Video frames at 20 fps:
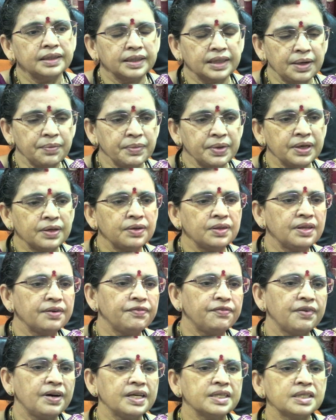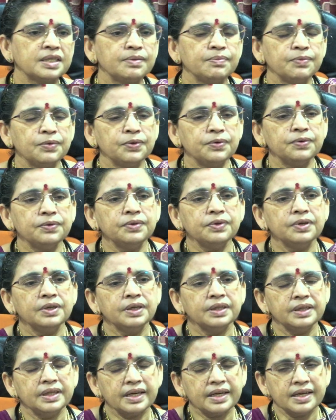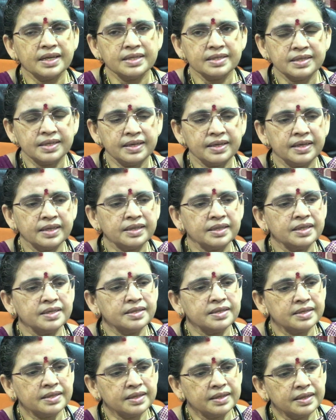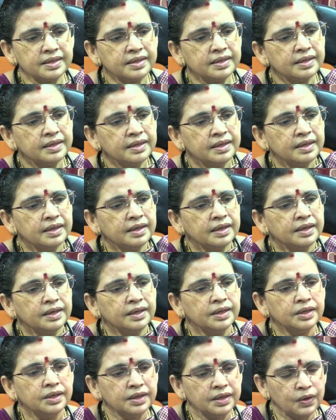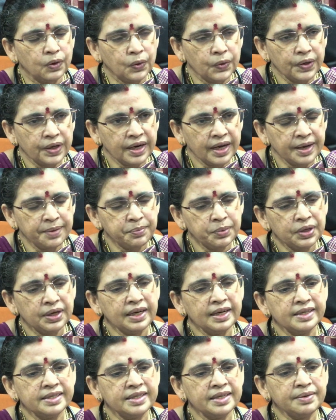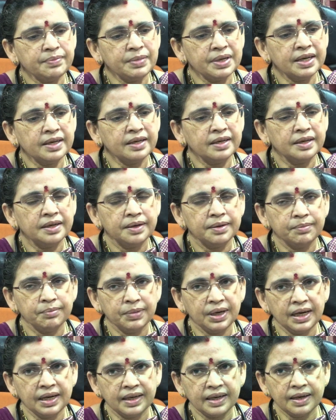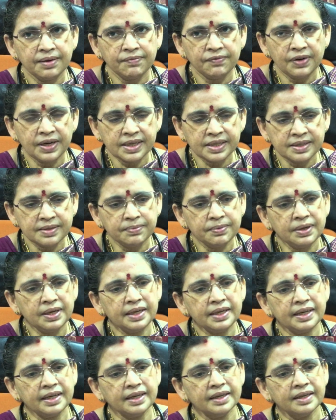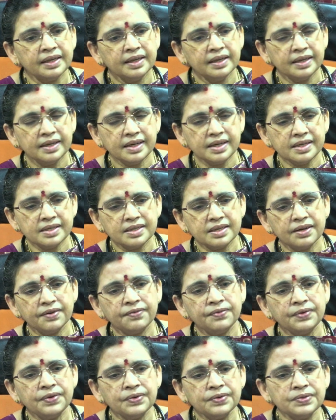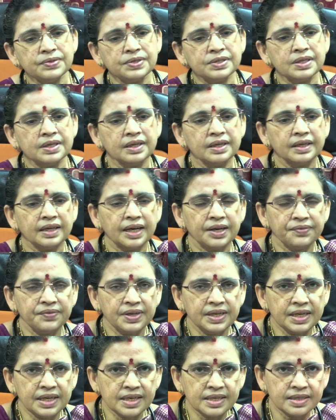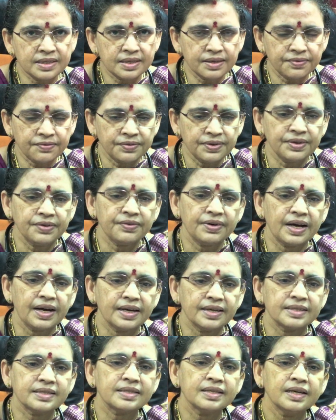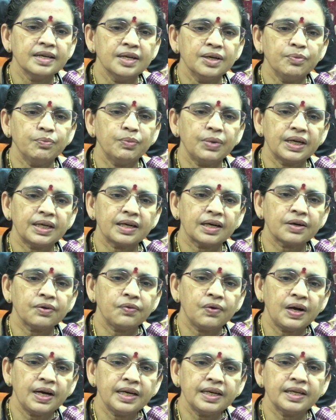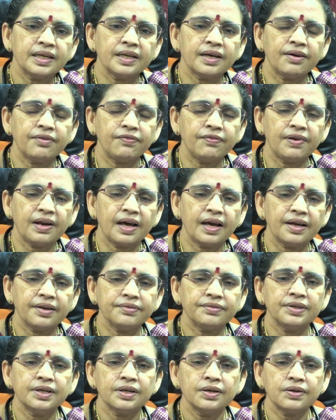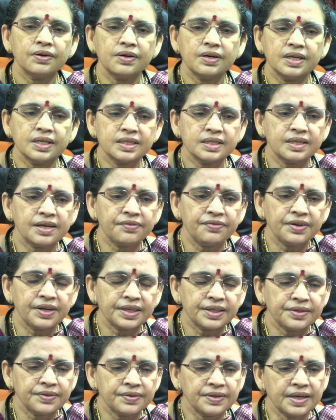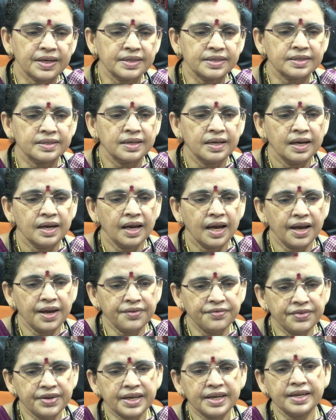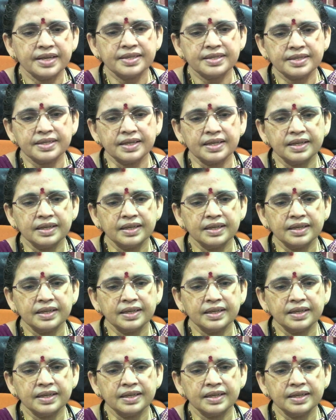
Coming to the first note, the considerations are lower hypoglycemia, meantime flexibility, ease of use, convenience of device, better quality of life, cost effectiveness, efficacy.